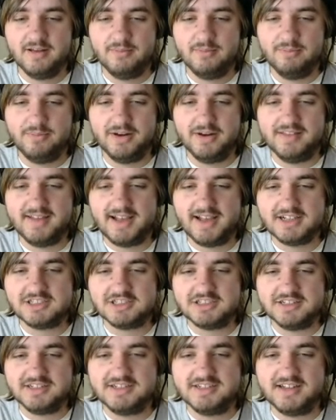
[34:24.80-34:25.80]
but it's
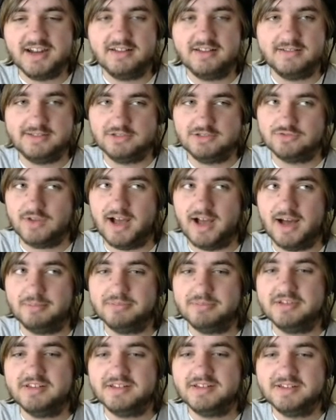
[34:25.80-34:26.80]
actually steadily
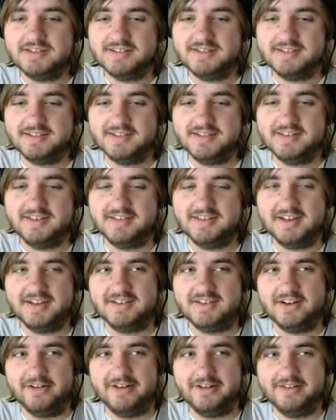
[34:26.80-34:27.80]
dropped since I
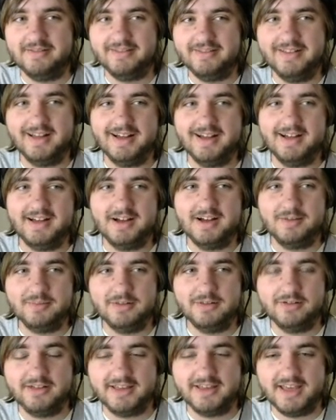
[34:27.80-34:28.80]
started
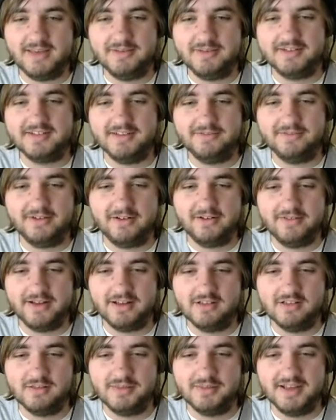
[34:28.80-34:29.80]
uploading gaming stuff on a
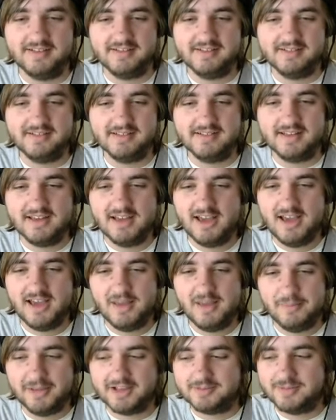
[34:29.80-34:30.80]
regular basis,
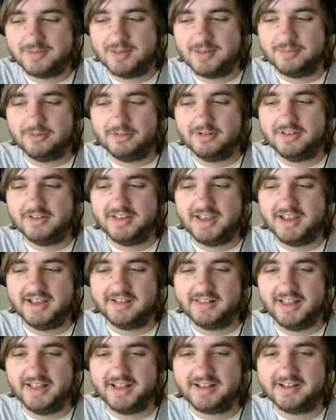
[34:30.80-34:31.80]
because people are seeing
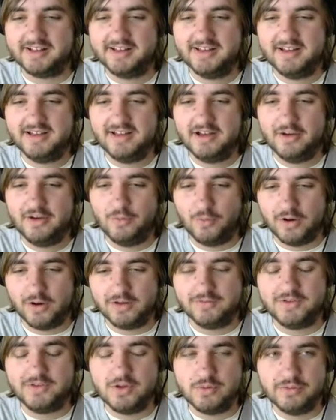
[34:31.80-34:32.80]
like one
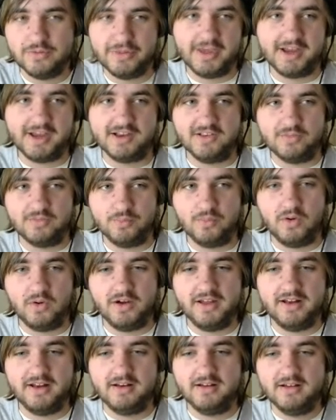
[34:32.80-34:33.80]
of two things.
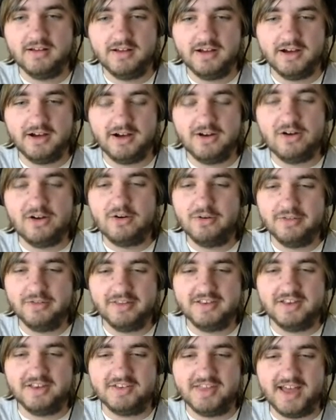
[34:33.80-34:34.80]
One, oh,
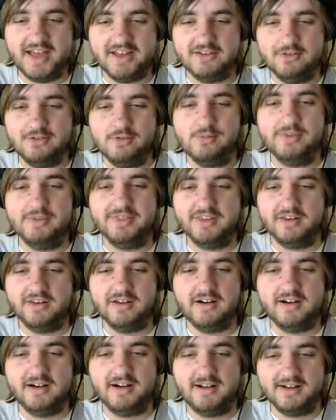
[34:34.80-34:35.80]
this is that dude with the
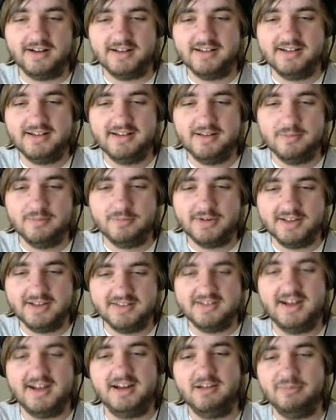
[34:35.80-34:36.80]
dog, but
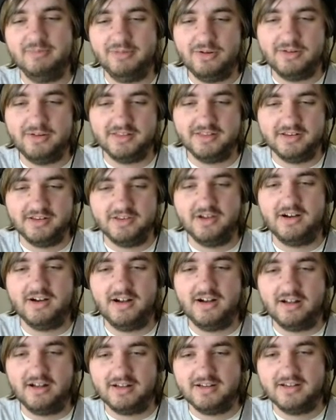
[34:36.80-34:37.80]
he's not uploading the
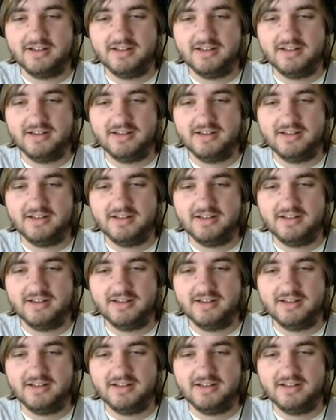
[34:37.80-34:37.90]
dog,